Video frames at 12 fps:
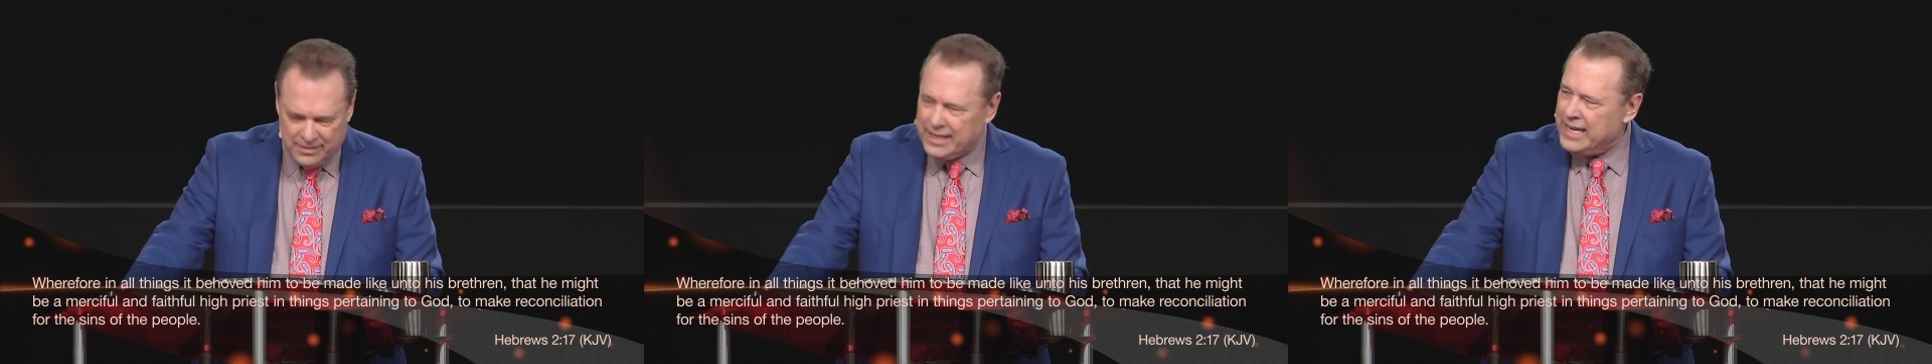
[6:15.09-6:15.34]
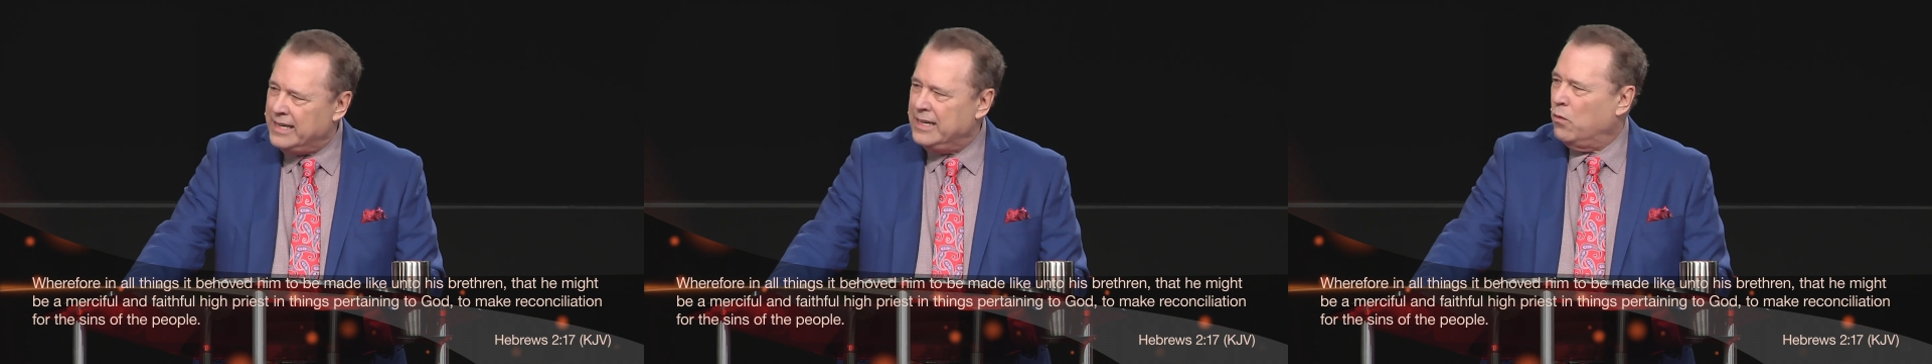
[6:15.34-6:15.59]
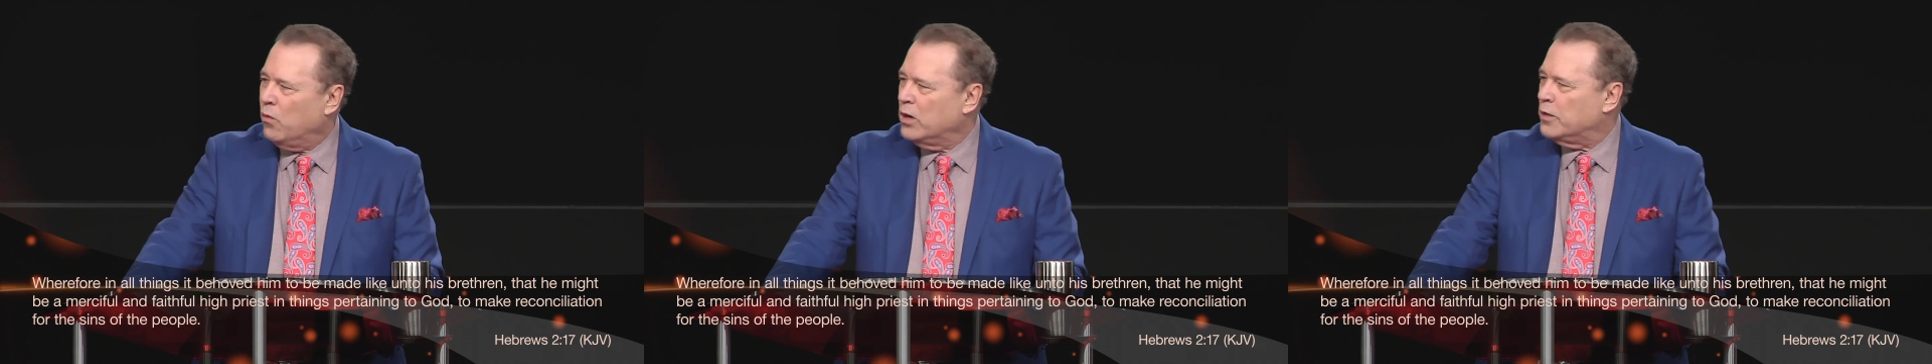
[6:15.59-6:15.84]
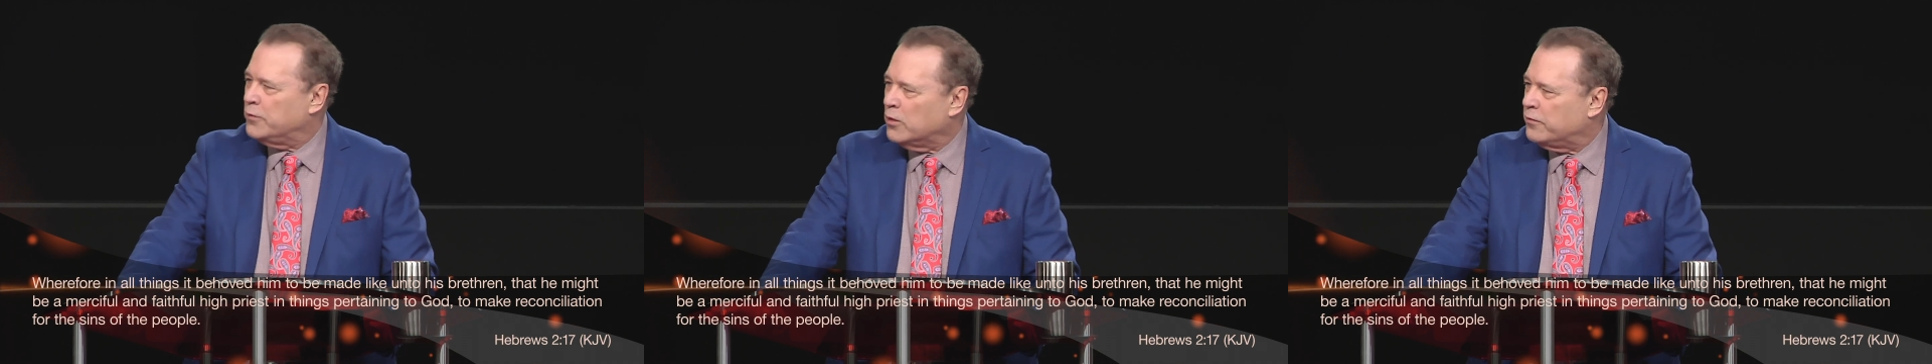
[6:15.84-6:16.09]
See, isn't it
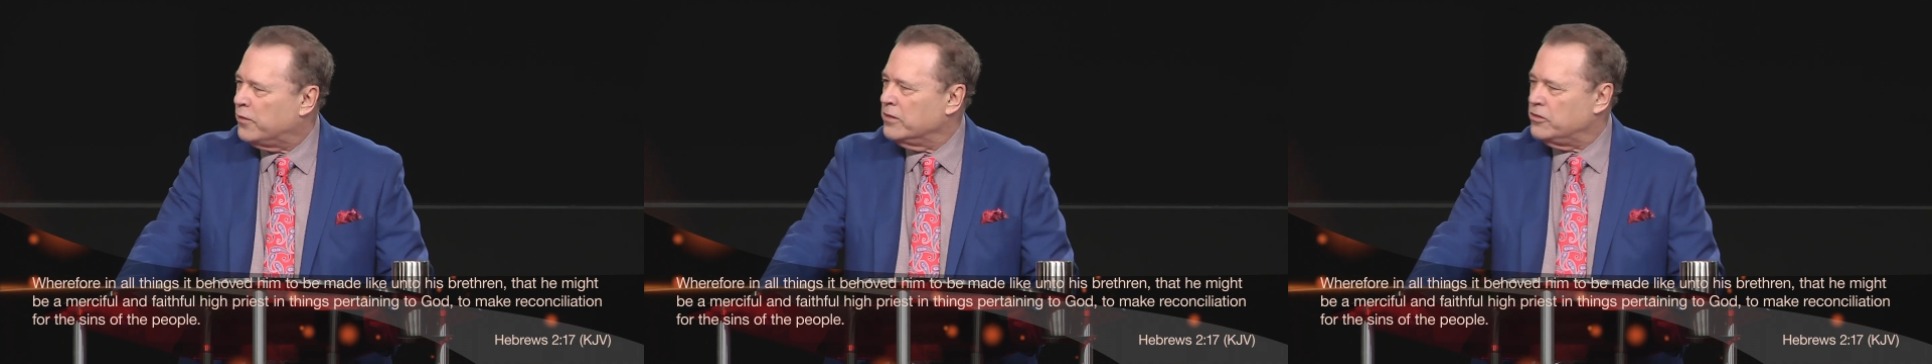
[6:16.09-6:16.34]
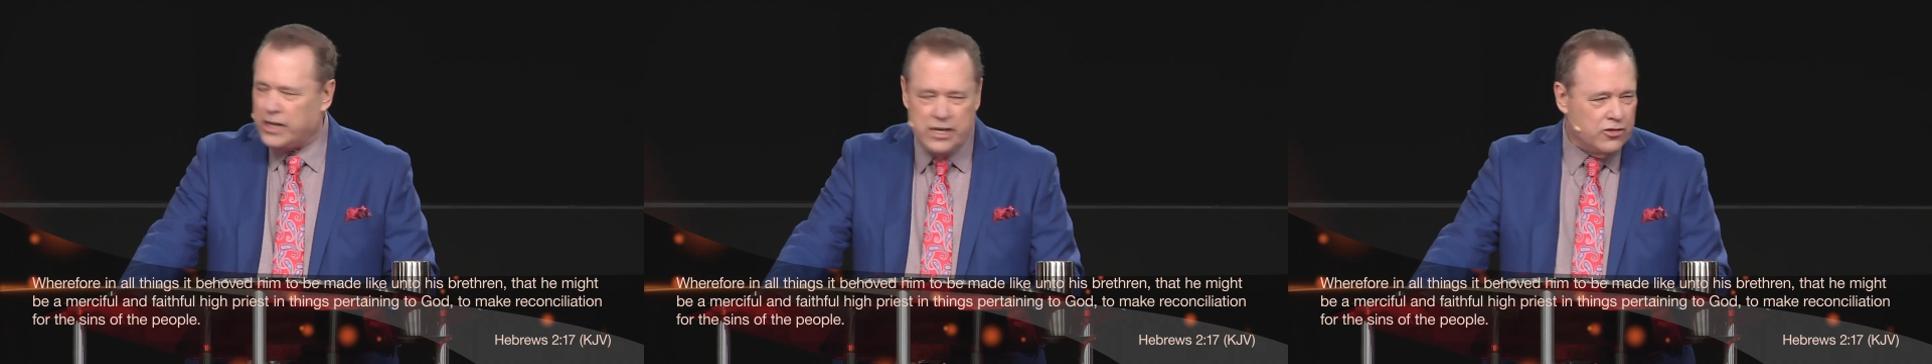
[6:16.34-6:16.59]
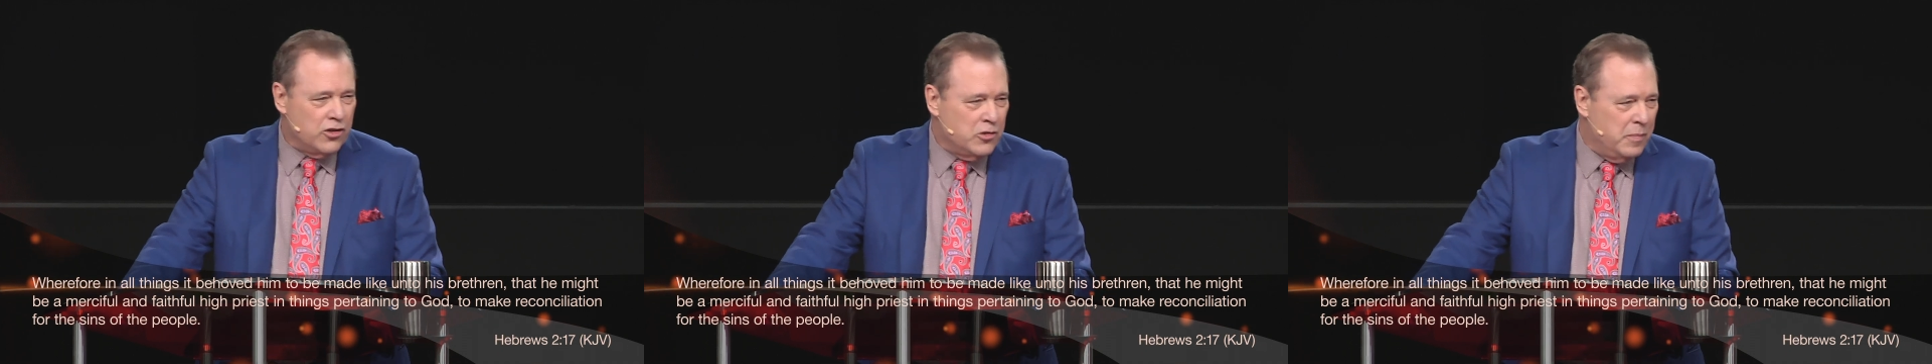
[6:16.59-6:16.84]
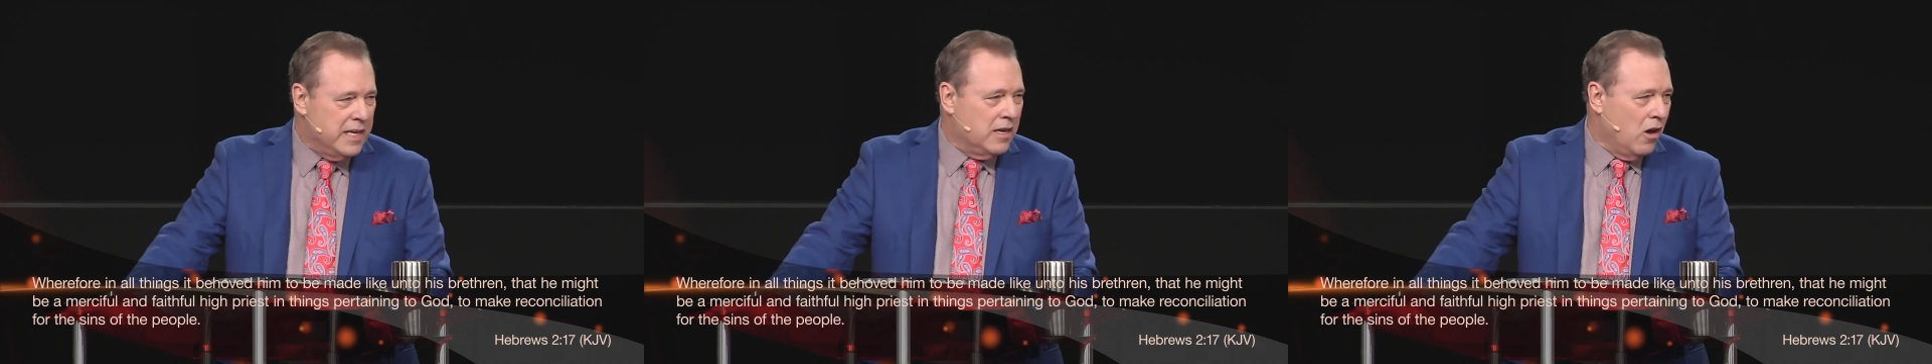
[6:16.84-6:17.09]
wonderful for Jesus
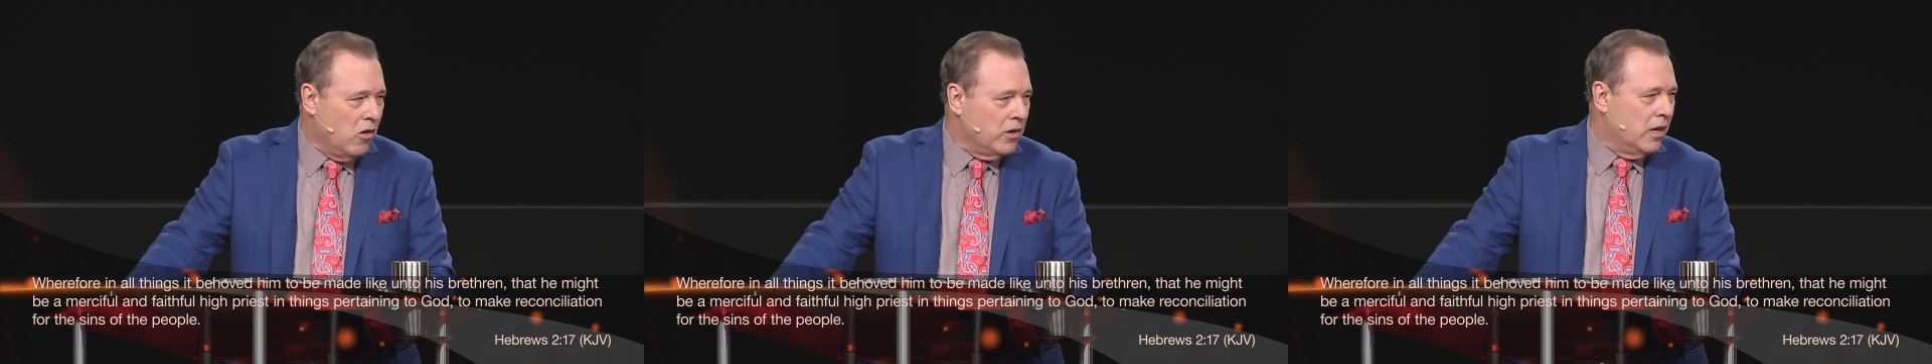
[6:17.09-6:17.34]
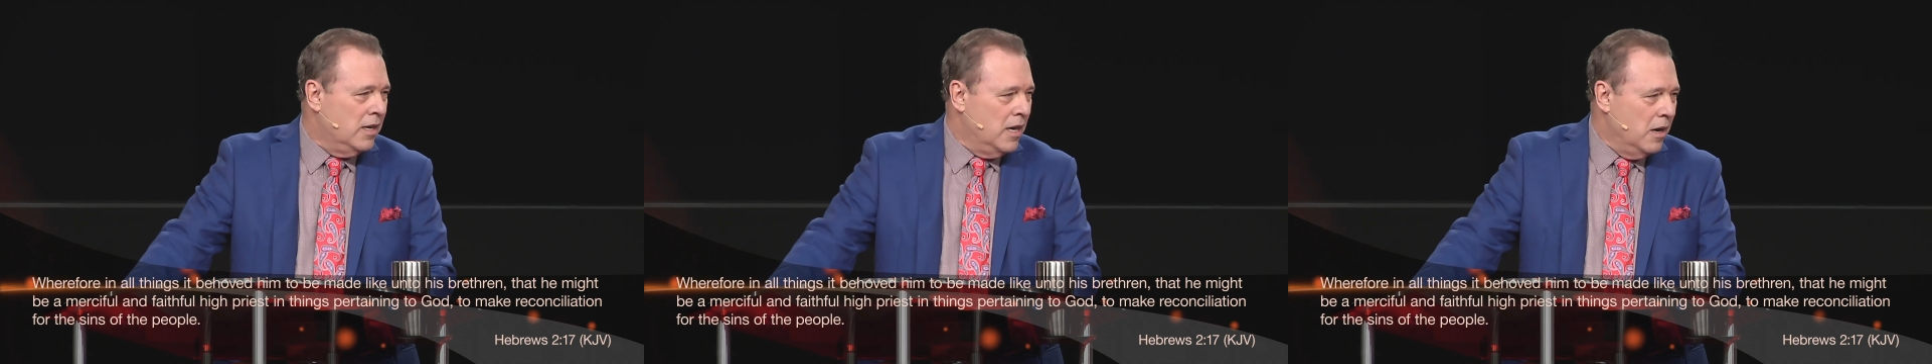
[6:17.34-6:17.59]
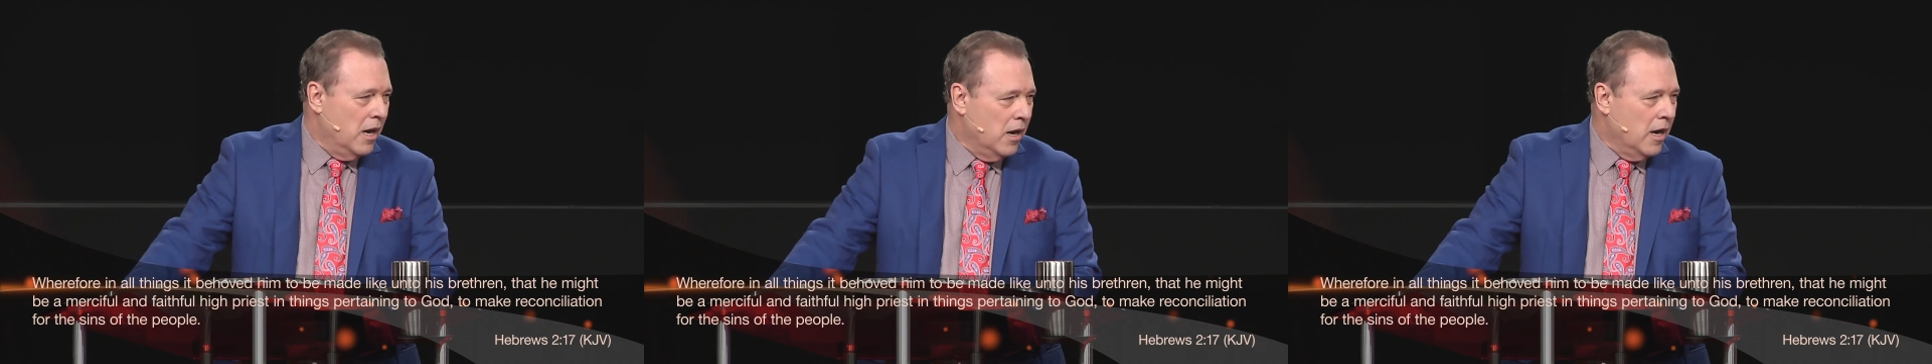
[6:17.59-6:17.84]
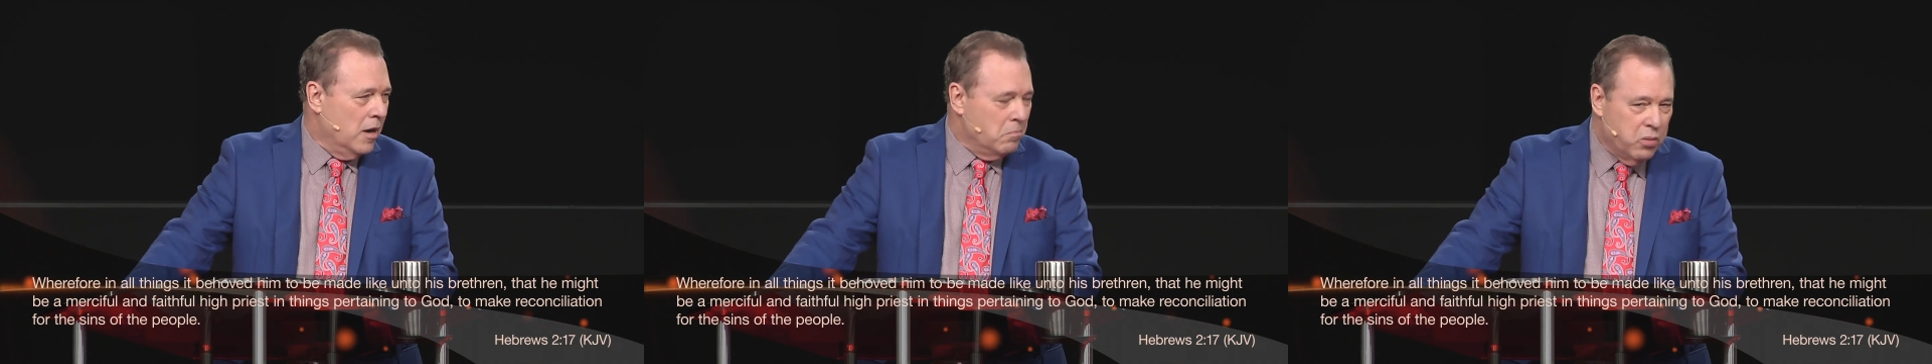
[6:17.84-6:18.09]
to be called
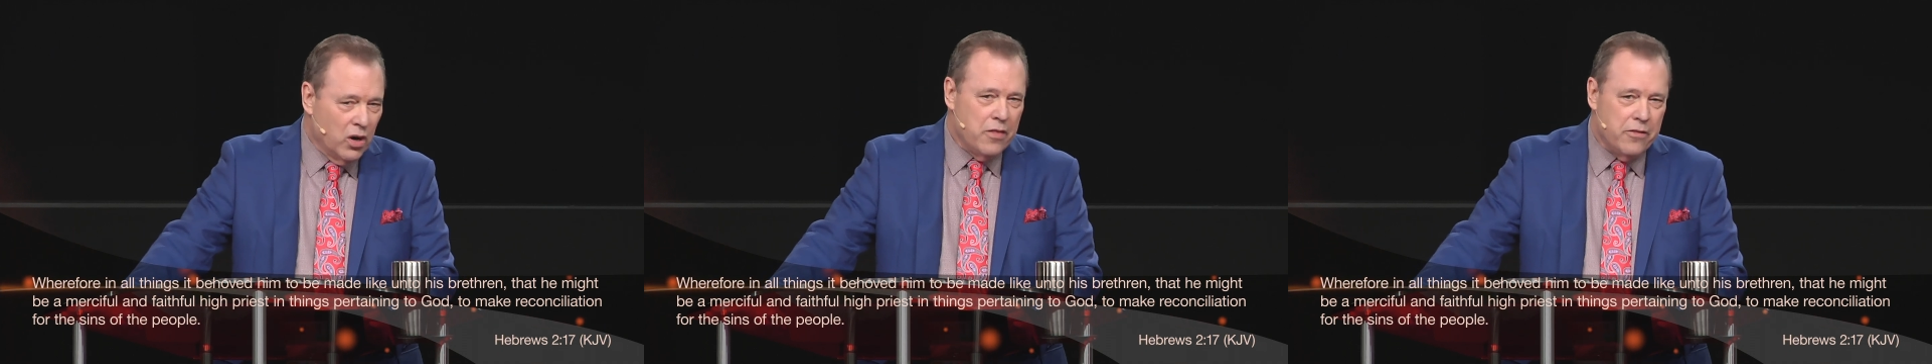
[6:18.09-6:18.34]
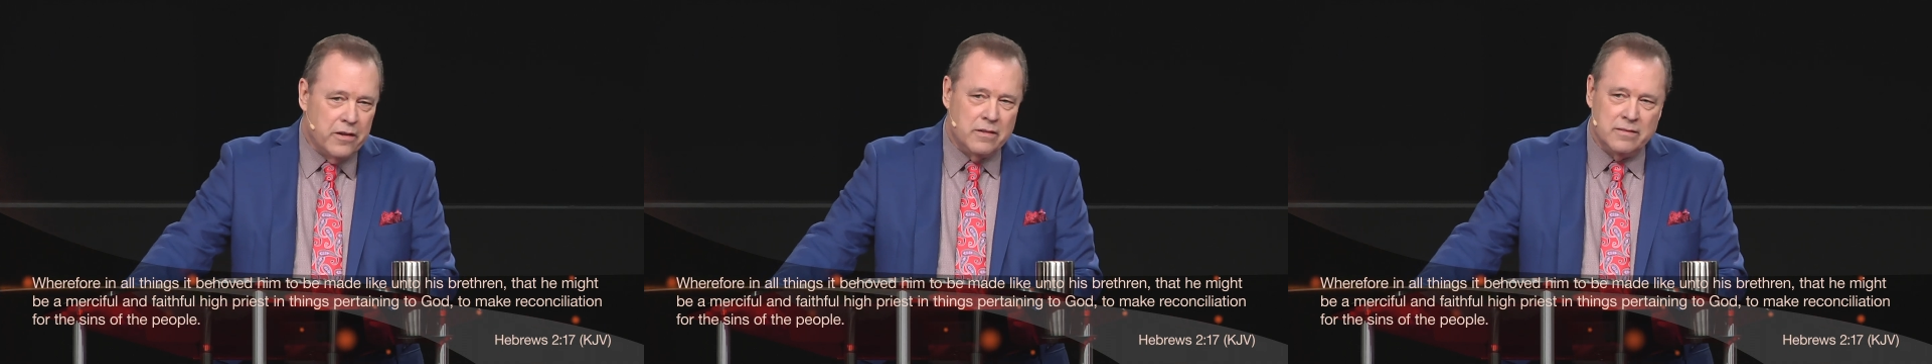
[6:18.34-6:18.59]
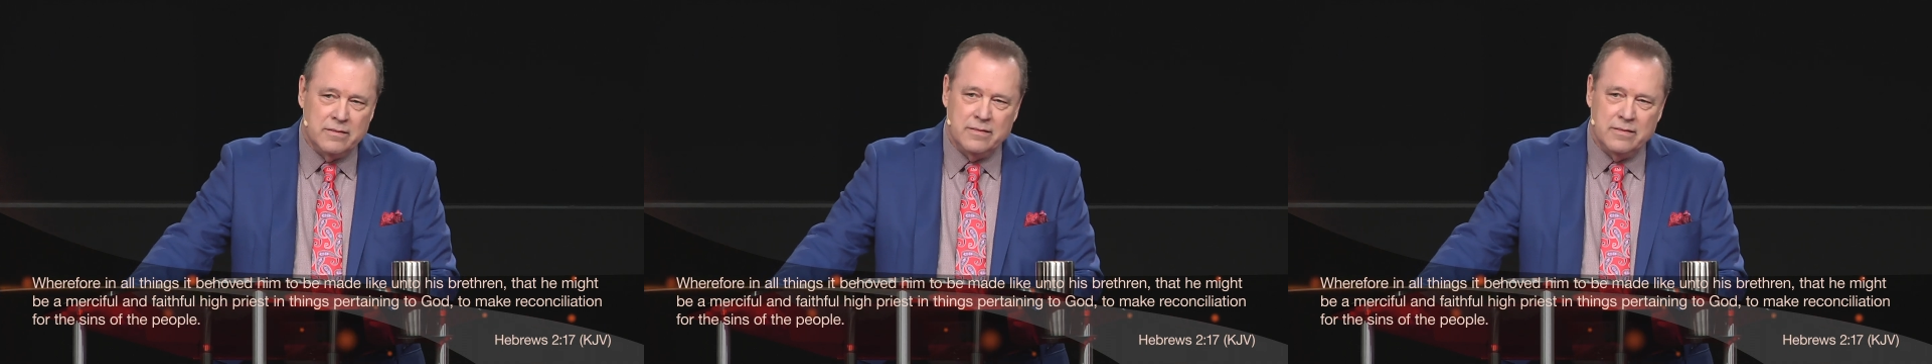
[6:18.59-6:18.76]
a, a brother?